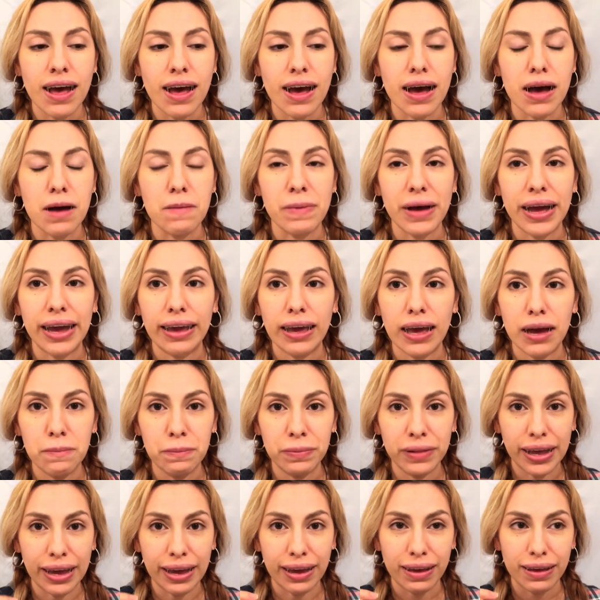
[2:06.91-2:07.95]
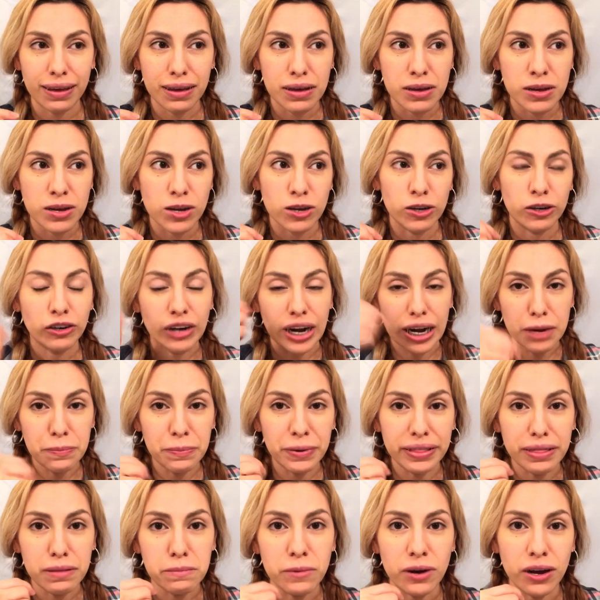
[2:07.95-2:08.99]
I kept like trying to
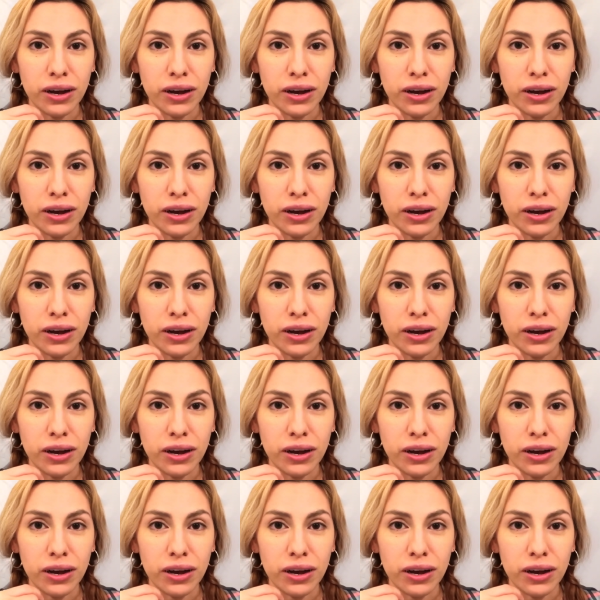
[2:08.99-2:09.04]
put them